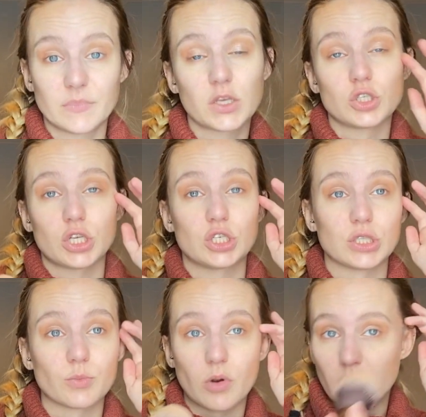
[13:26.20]

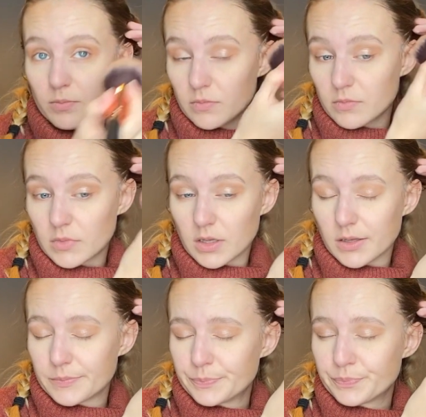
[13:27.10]
congestion's
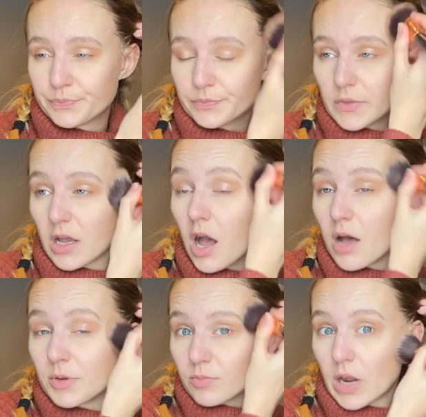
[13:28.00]
a
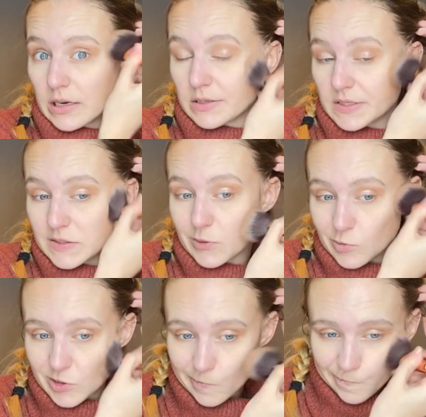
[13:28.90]
common pregnancy
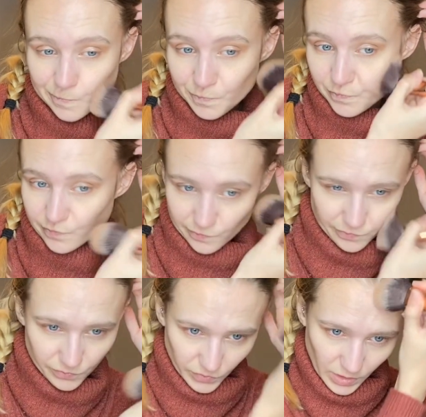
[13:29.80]
symptom.
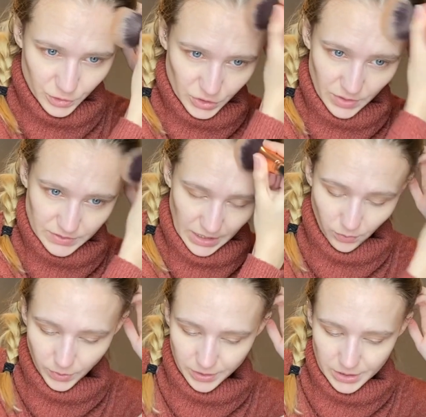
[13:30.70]
So that was kind
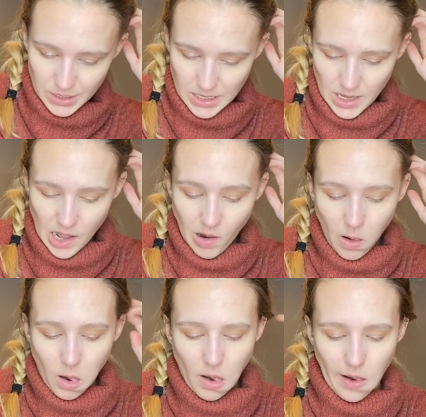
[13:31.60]
of weird.
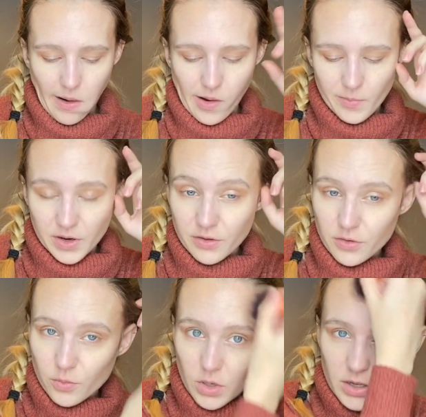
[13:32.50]

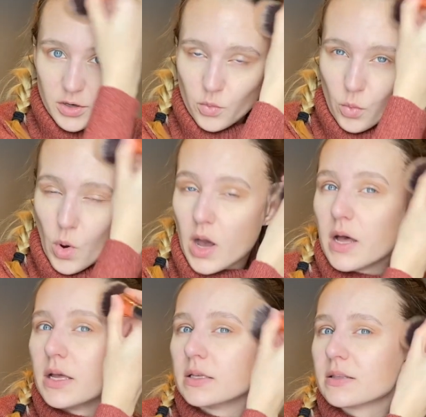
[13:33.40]
Another one
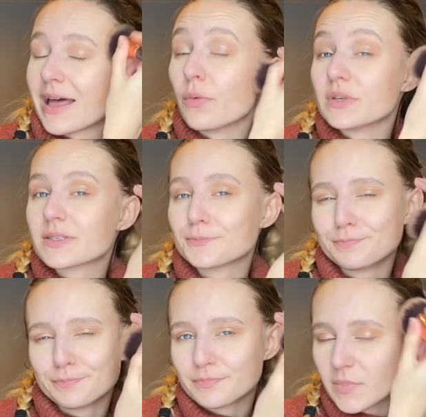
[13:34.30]
that was
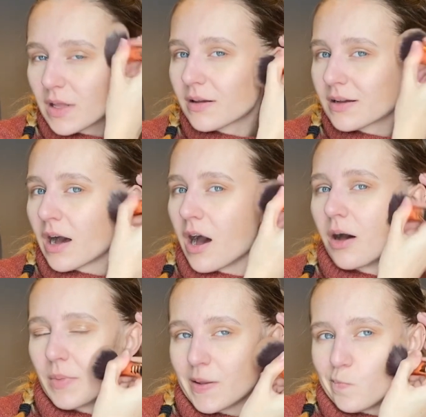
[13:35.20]

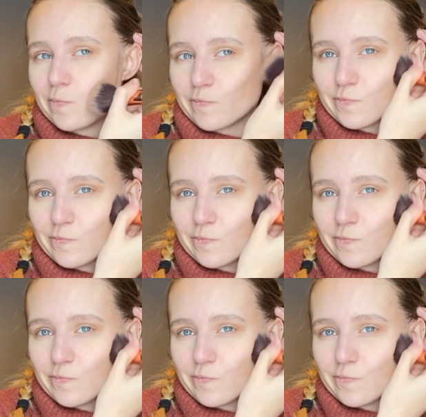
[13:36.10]
common,